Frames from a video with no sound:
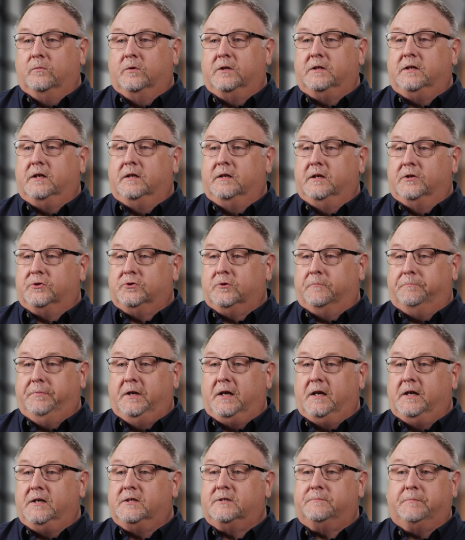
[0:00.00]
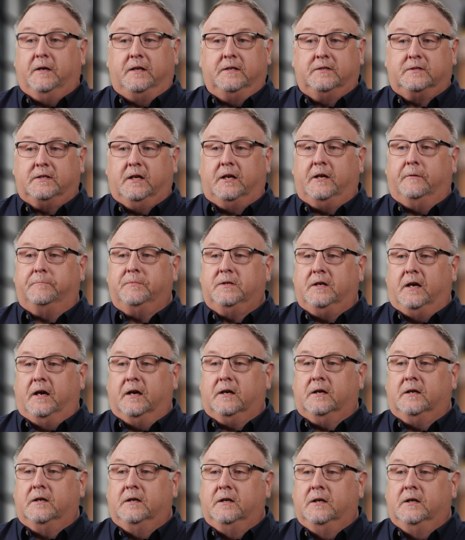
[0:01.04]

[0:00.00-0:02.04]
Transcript: with the initial piece by the setup tech,